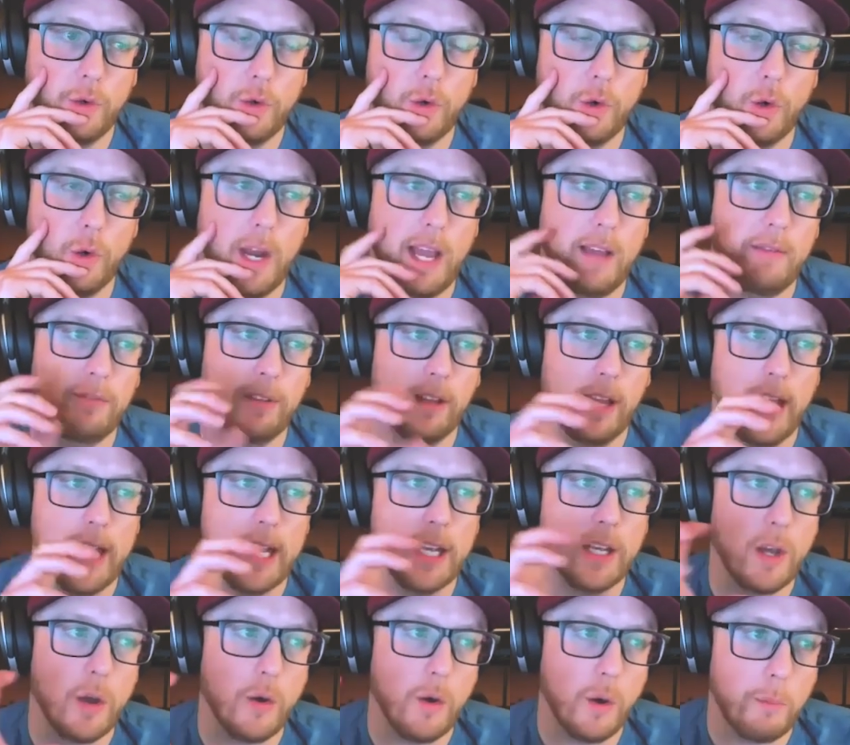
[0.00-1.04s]
craft
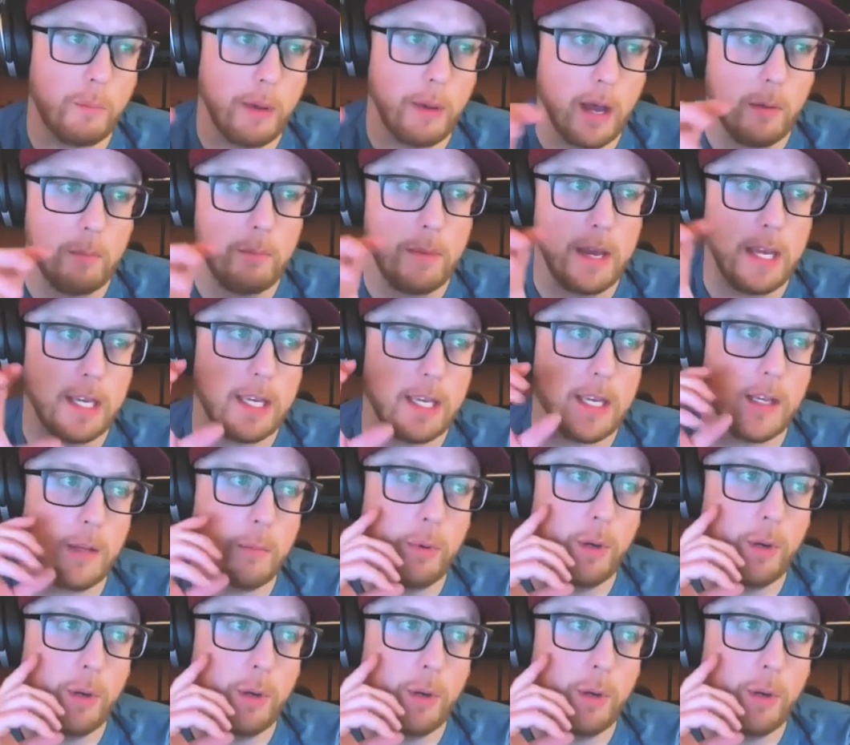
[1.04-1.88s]
like go about making and